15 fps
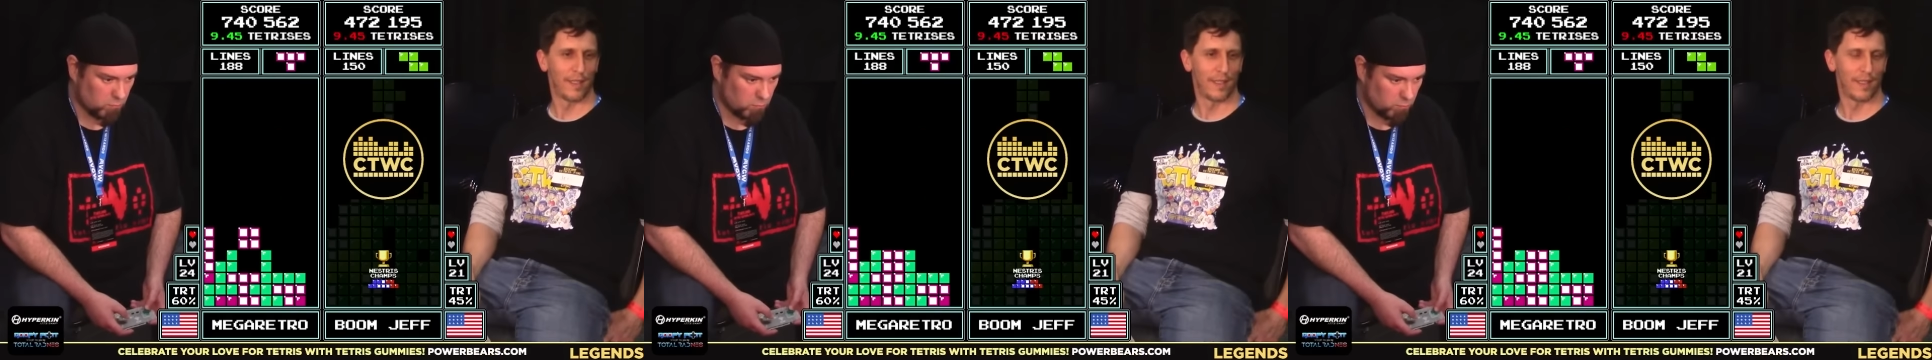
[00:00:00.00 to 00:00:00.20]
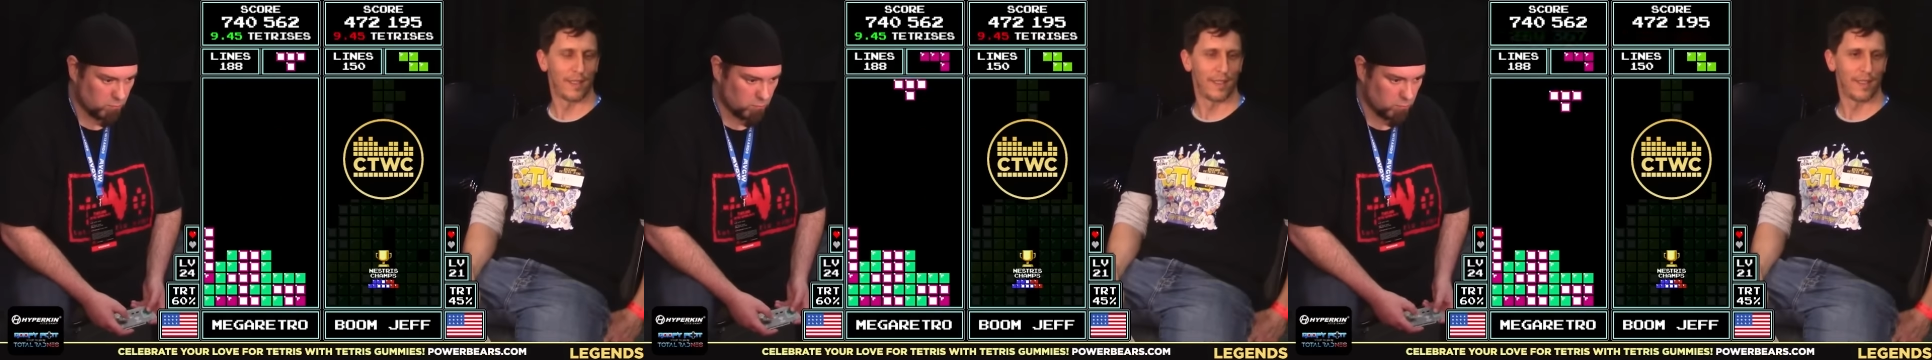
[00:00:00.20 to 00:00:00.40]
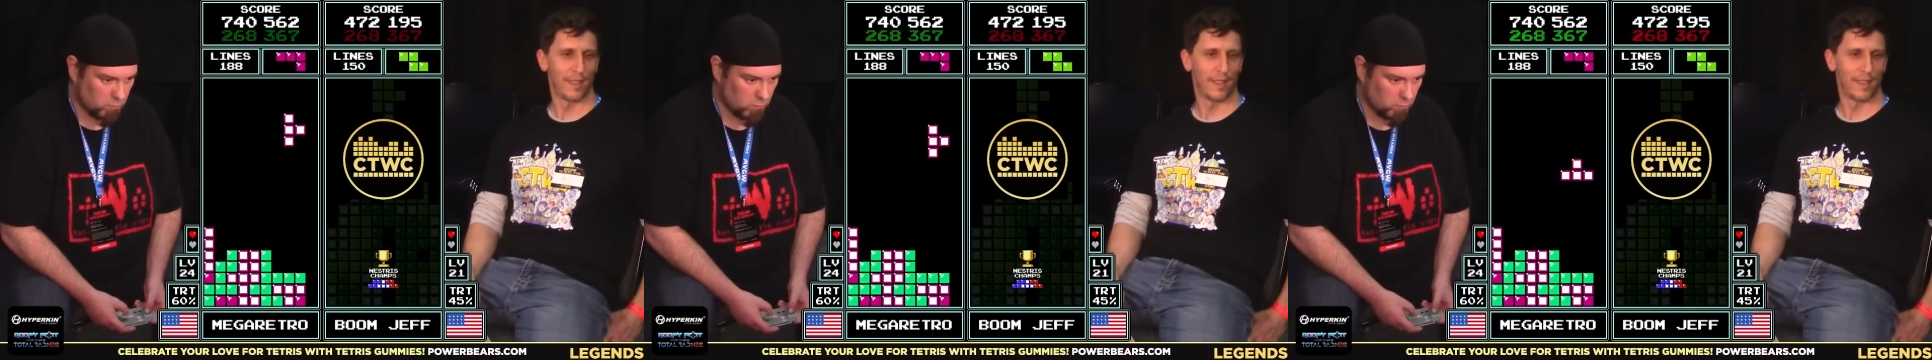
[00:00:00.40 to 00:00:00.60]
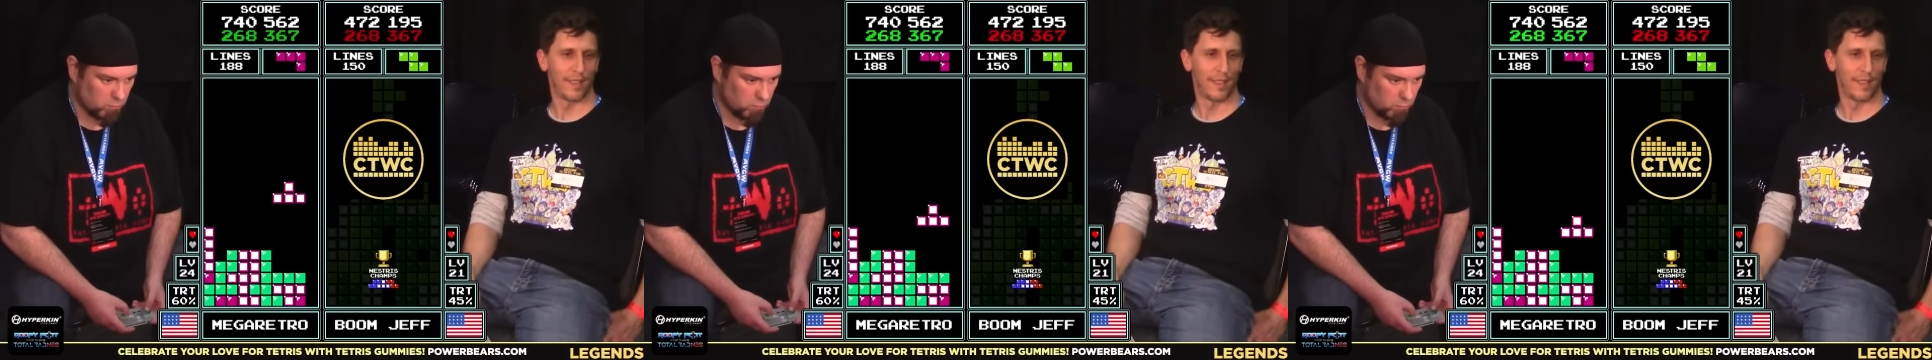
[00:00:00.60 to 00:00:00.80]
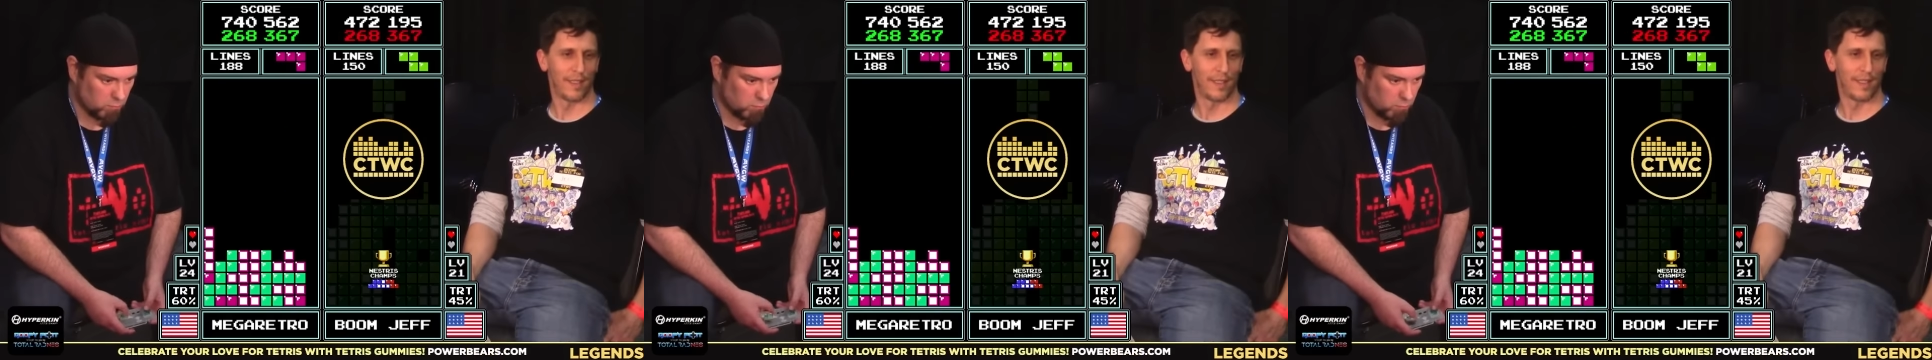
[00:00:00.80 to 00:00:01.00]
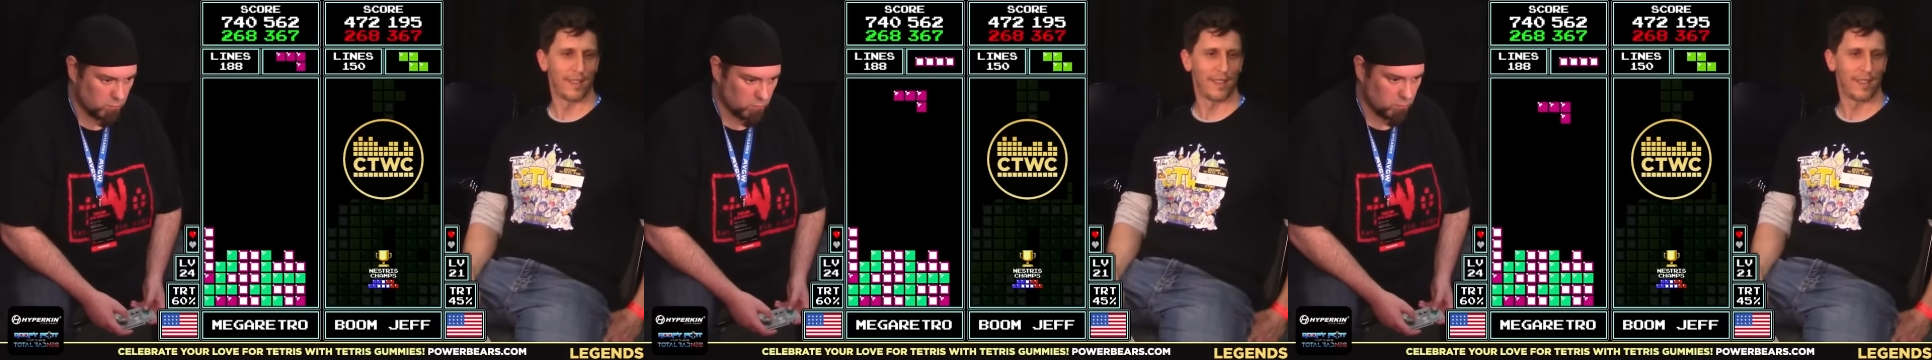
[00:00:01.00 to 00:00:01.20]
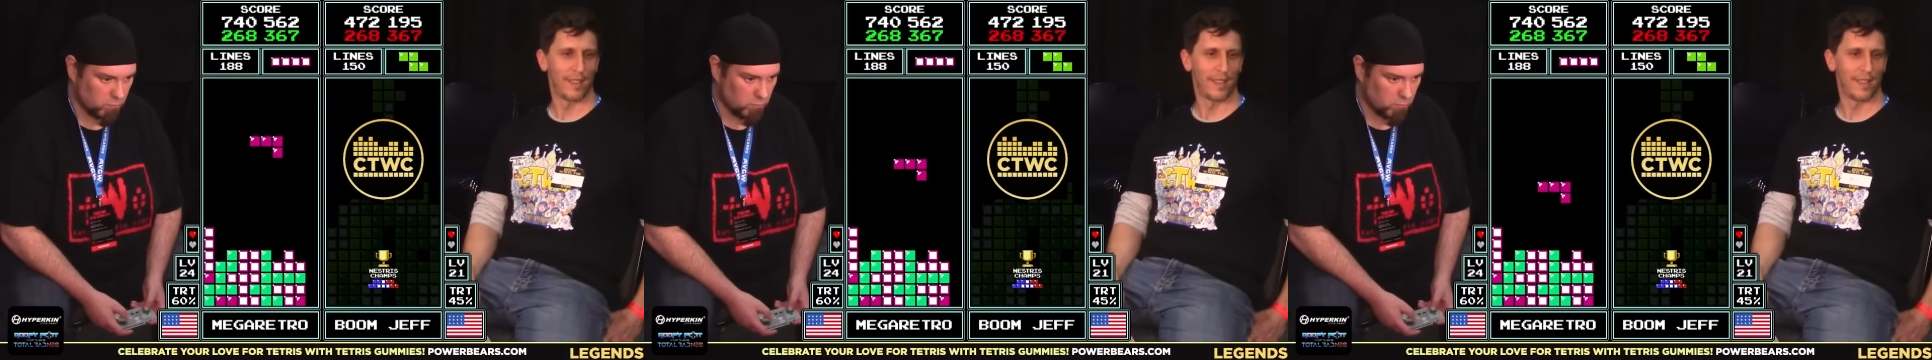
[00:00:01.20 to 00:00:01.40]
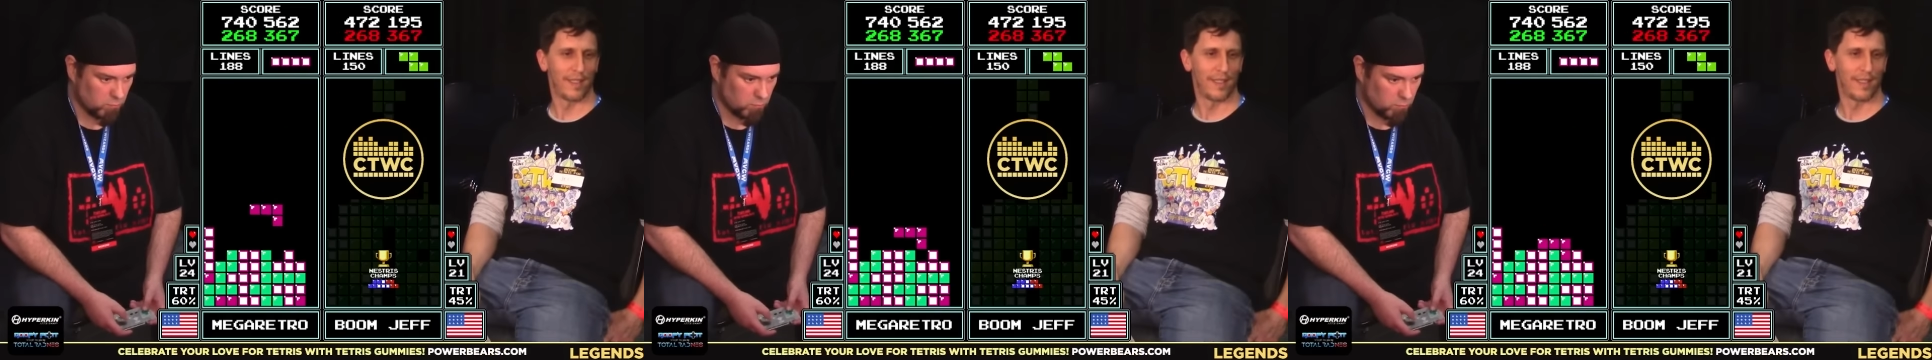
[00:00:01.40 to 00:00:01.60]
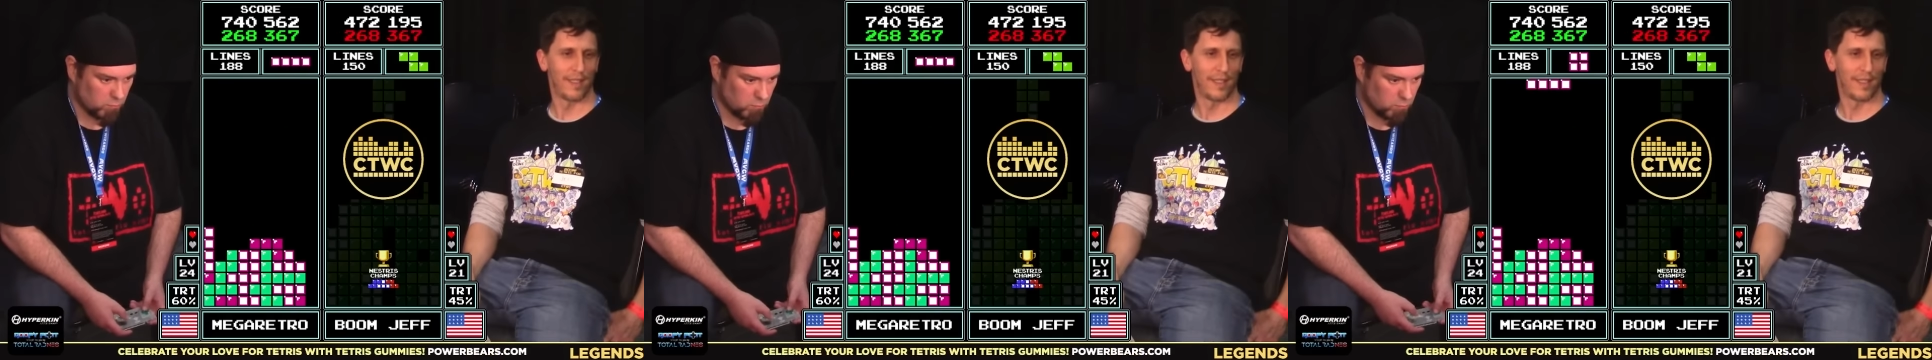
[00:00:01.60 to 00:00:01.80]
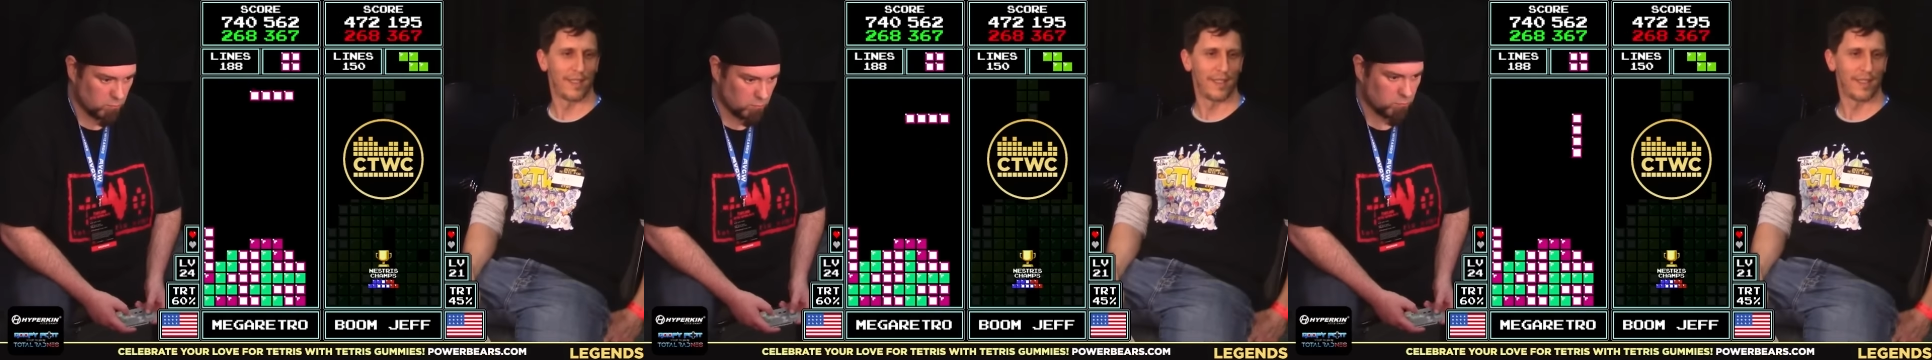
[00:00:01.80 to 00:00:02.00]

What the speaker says: (silence)